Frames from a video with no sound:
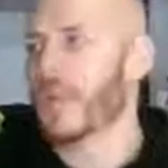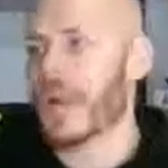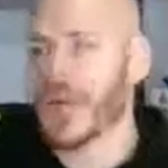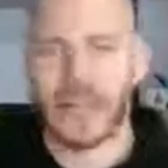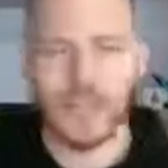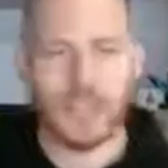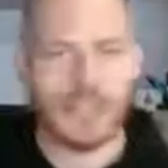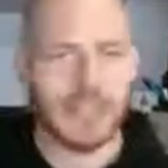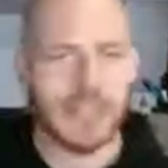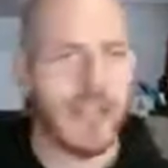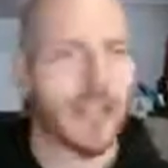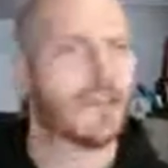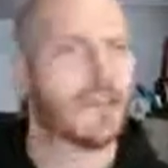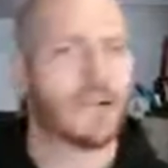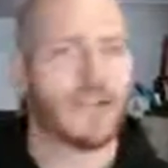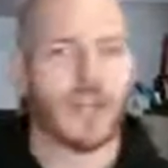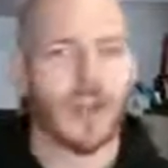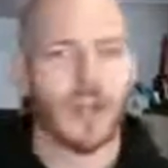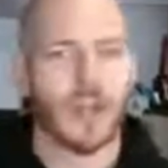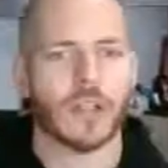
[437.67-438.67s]
get
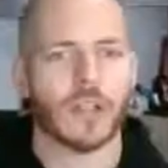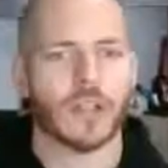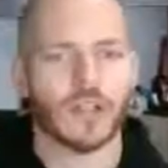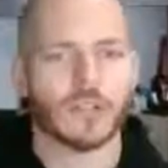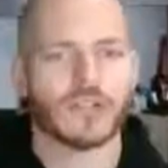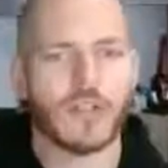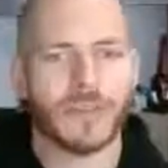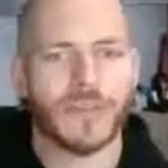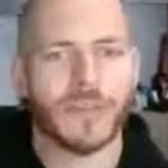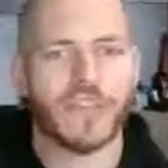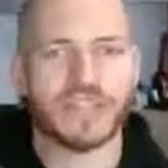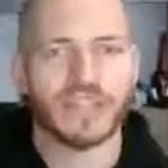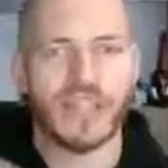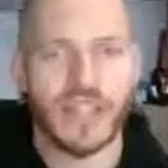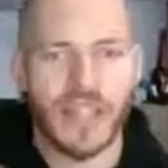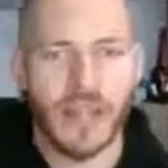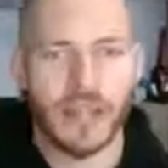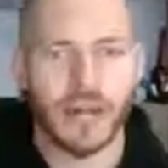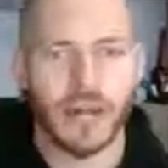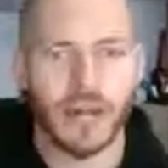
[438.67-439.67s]
together. They want to do something
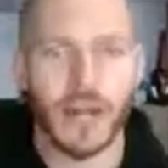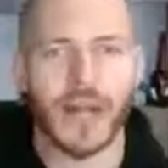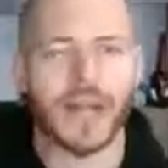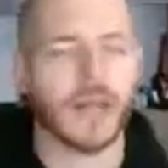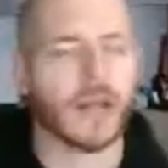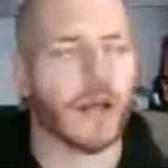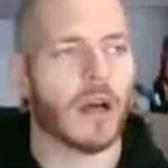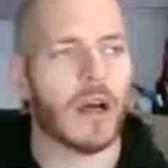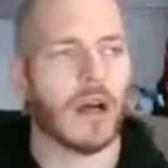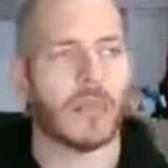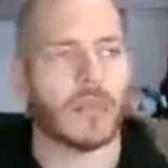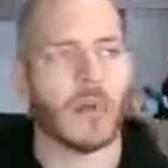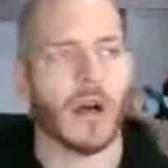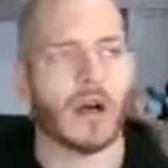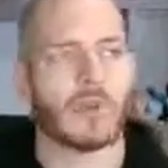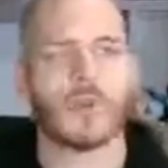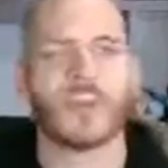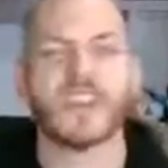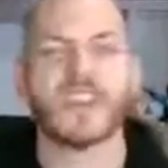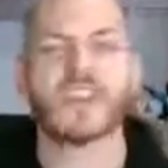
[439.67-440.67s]
together, right?
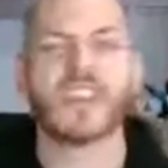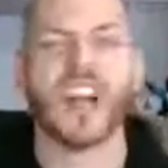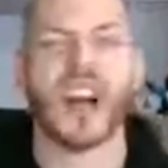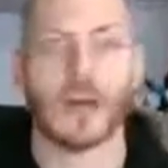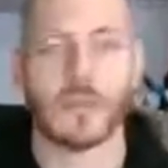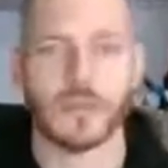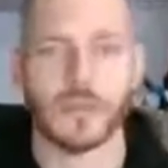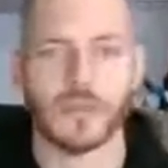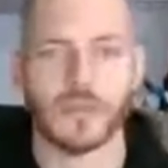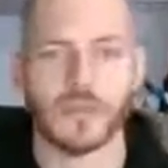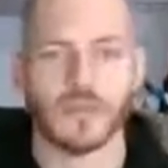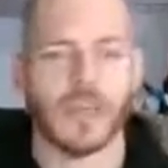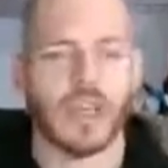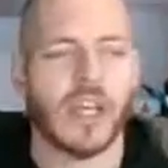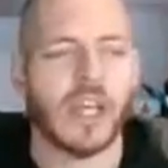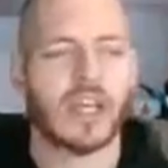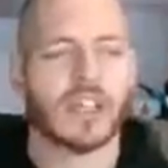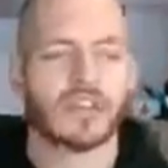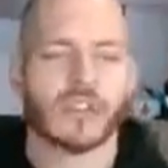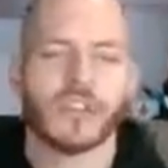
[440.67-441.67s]
These couples.
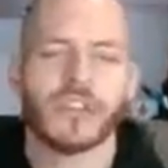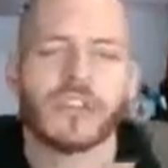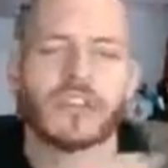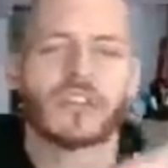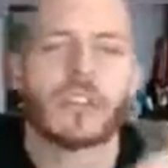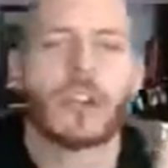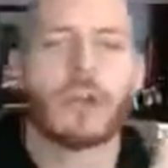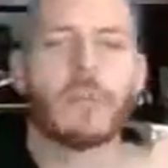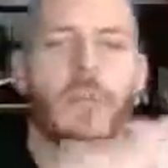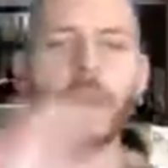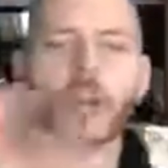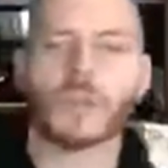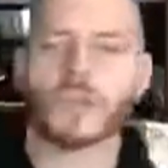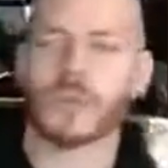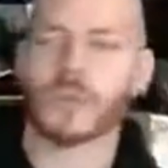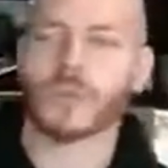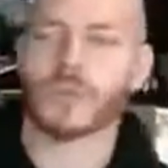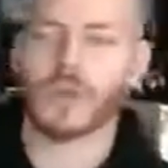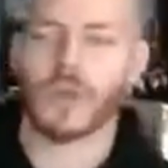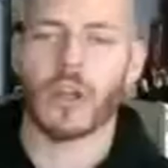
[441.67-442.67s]
So this
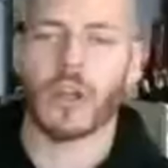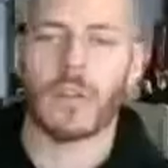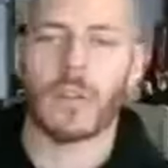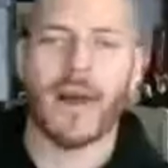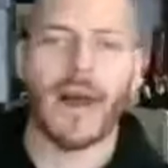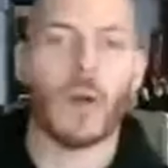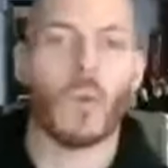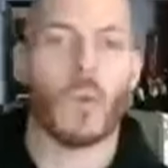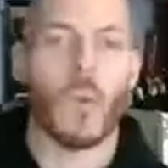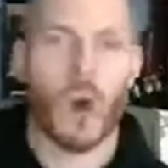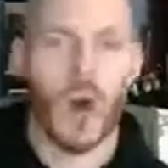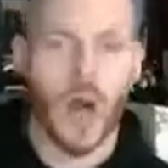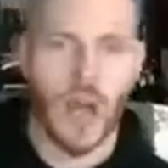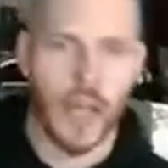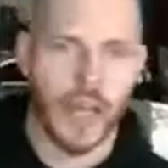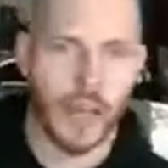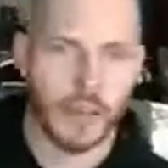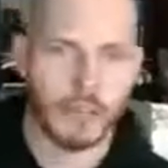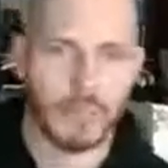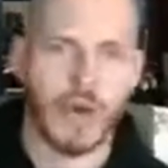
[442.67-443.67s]
commercial was all about
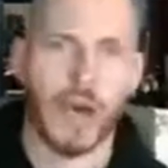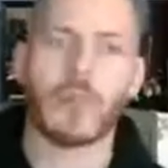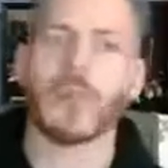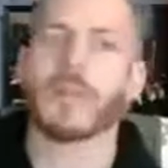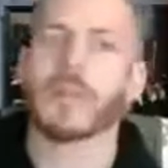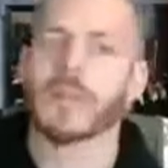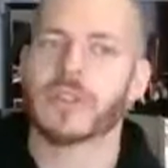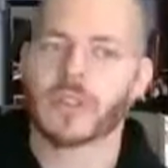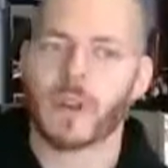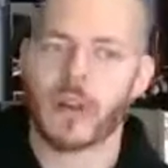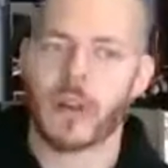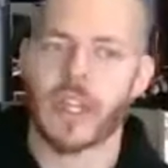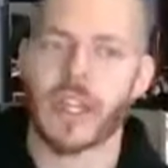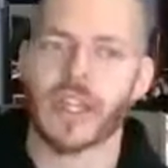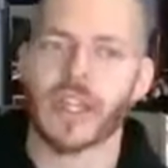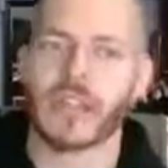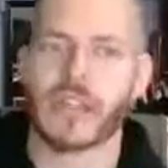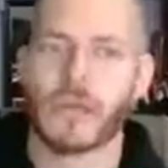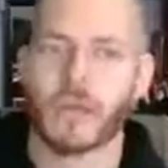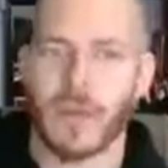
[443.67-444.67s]
wine, probably
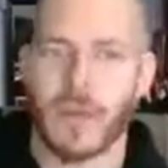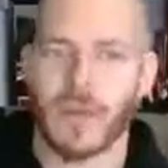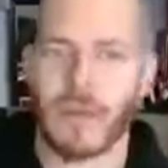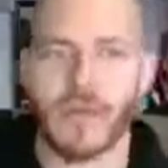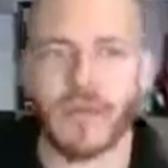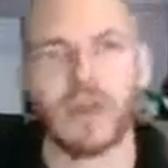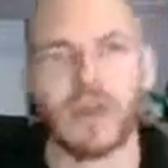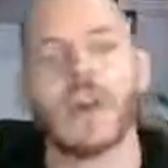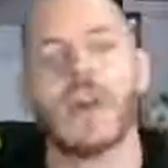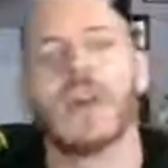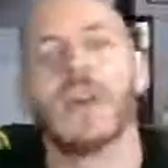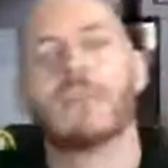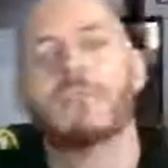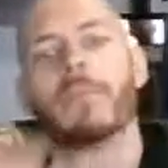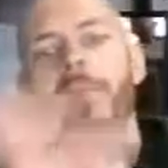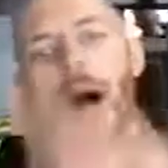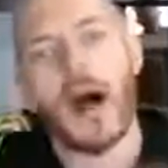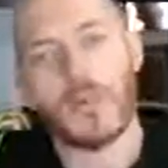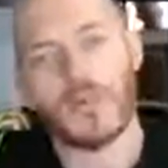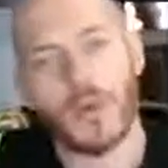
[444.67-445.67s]
targeting the women,
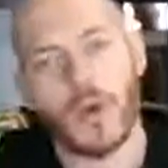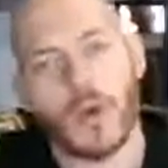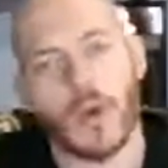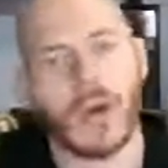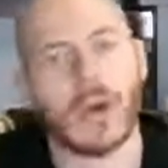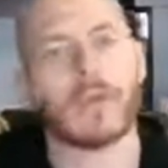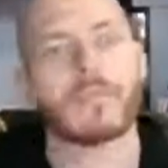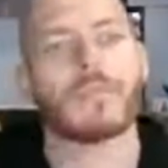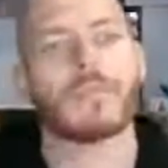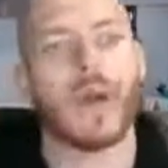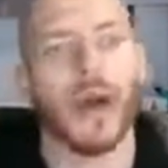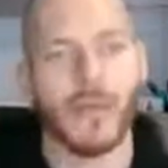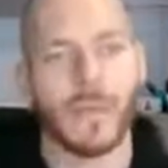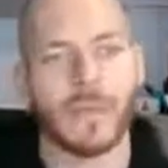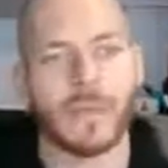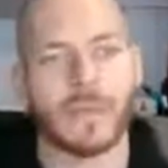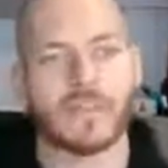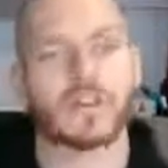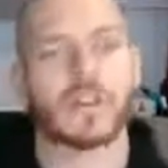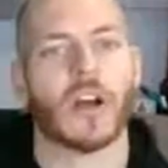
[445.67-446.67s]
popcorn,
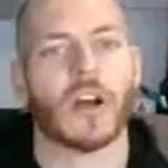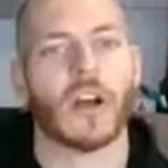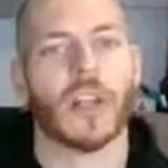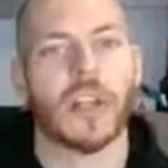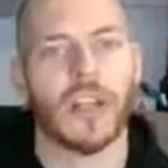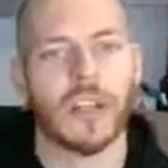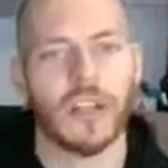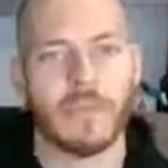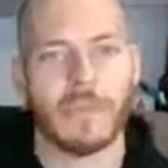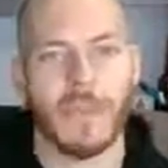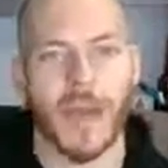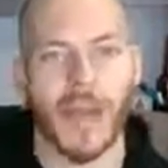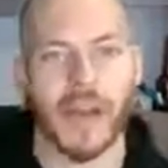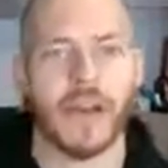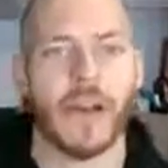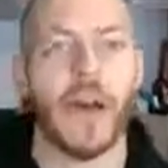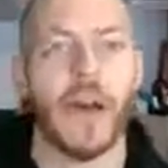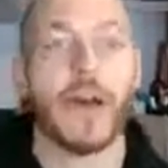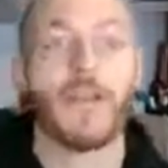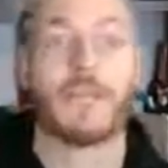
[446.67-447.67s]
probably targeting the
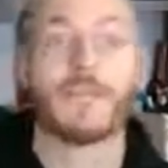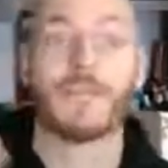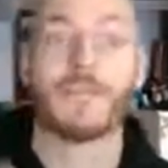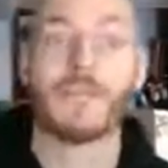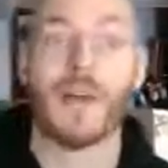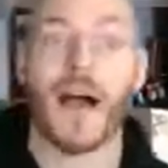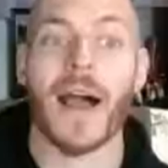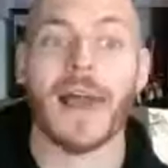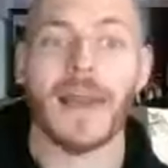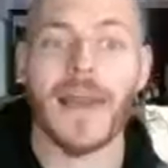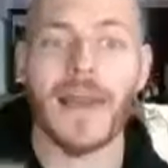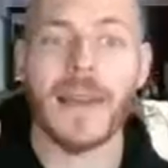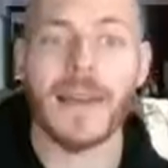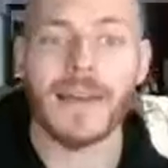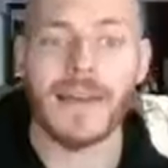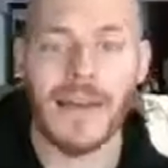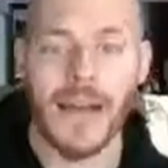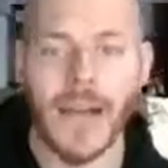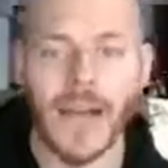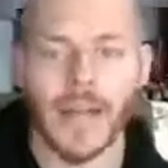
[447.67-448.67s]
men, Friday
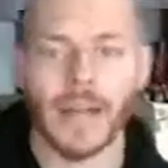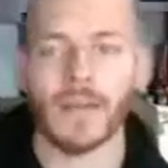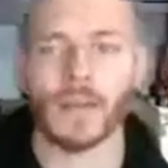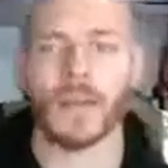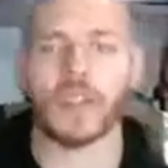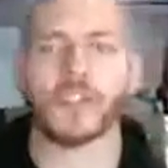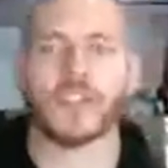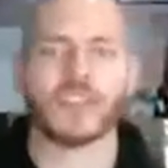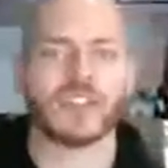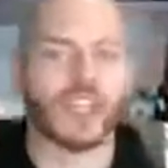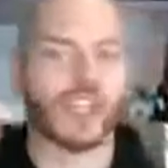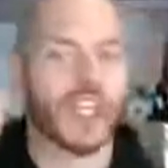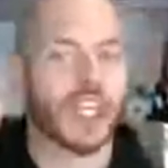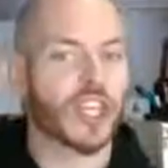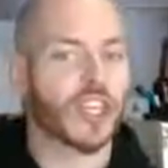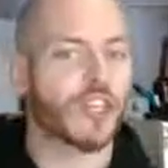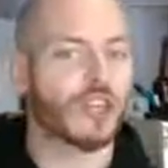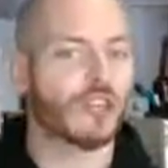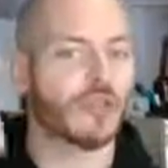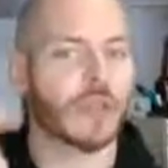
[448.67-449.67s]
night, which is the
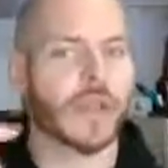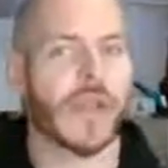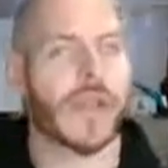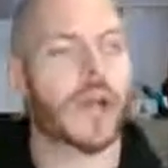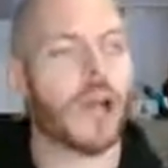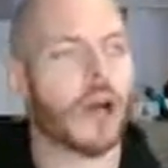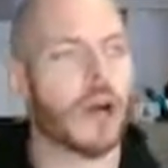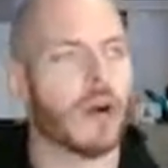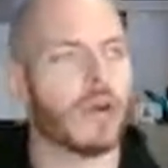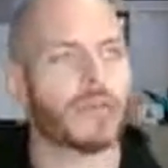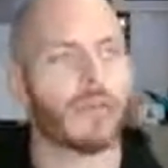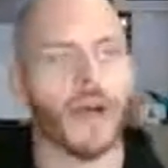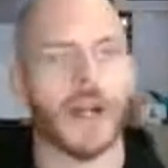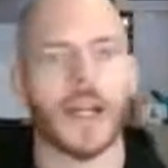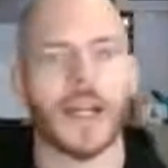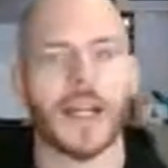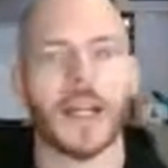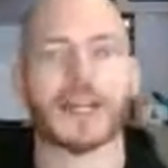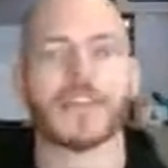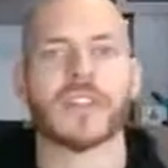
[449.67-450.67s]
cue, like, oh,
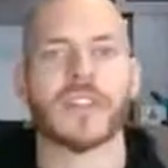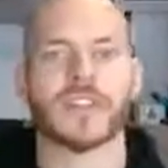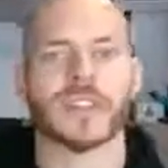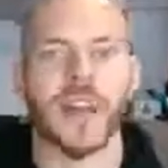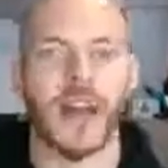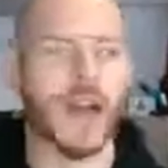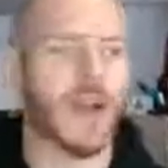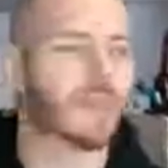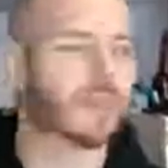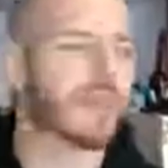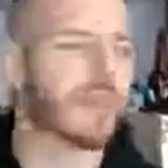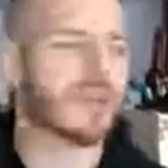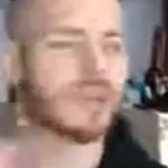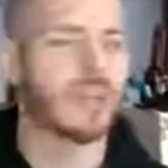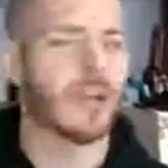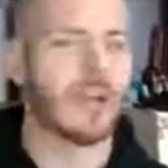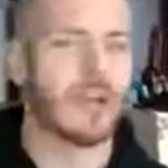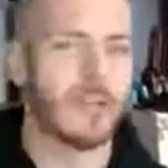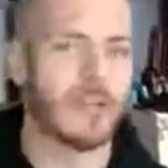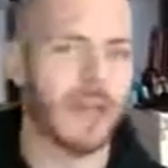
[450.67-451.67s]
Friday night, the time, kids
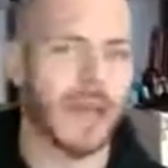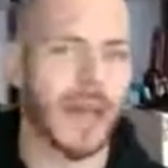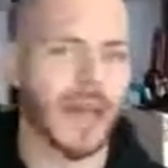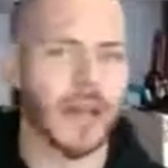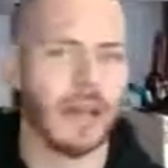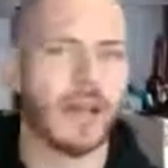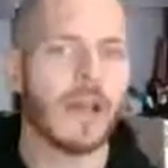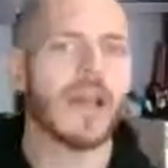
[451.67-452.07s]
go to bed,